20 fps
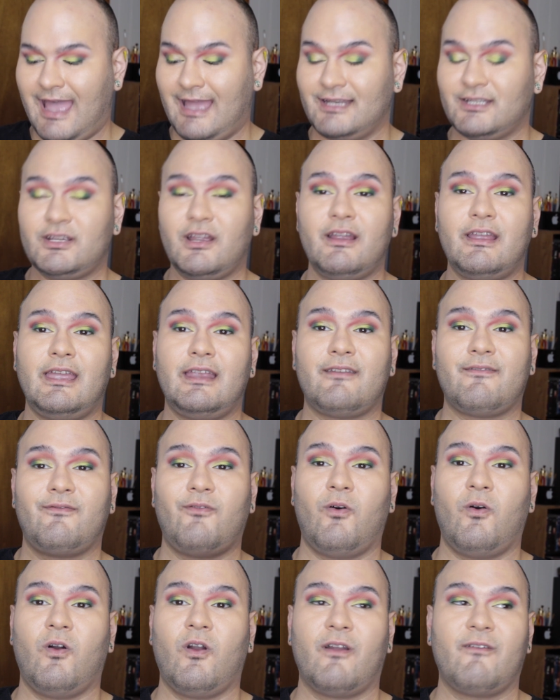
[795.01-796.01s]
at Target
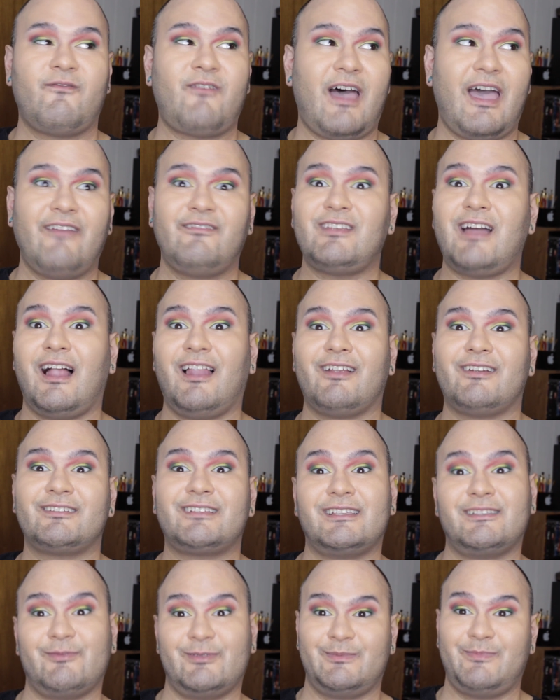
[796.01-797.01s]
for $5
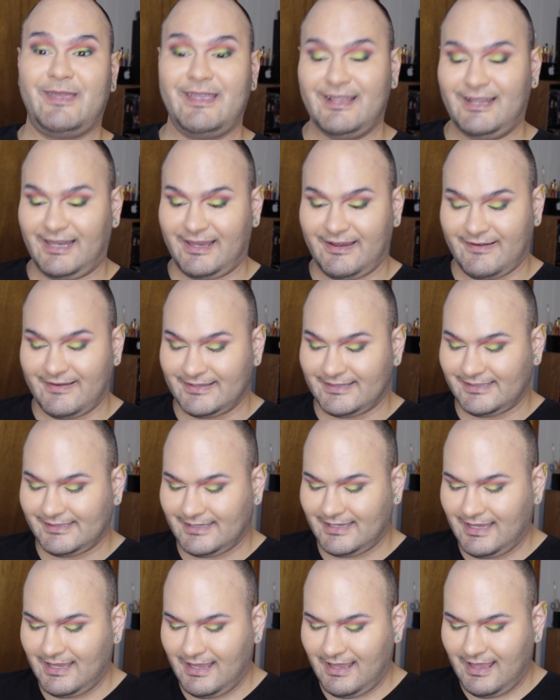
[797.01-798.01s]
because it was being clearanced.